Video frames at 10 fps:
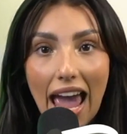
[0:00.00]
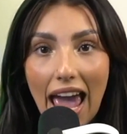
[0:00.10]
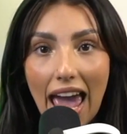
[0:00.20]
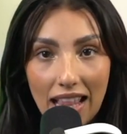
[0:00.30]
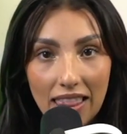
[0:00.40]

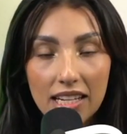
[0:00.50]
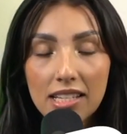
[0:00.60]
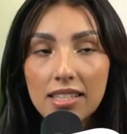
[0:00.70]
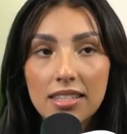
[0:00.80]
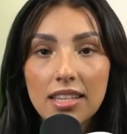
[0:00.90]

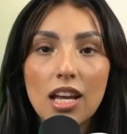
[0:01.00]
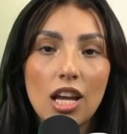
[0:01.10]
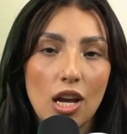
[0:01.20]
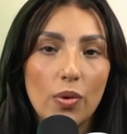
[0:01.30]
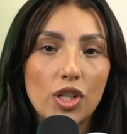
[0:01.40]
endless,
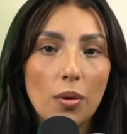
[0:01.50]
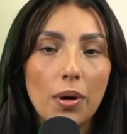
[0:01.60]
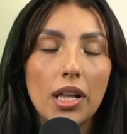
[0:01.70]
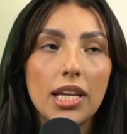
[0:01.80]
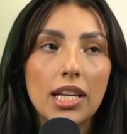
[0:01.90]
which I'll
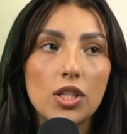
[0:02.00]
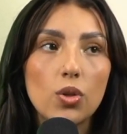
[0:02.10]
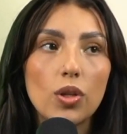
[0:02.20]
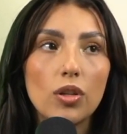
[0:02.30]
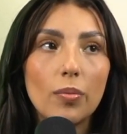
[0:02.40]
probably get
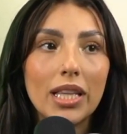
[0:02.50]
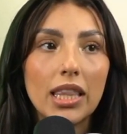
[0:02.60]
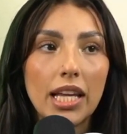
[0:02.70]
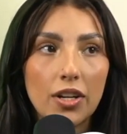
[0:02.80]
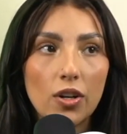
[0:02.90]
into a little bit
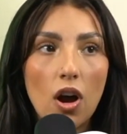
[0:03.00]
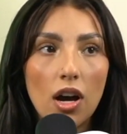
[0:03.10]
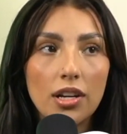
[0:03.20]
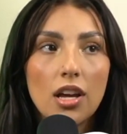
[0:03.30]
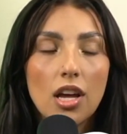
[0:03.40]
later on.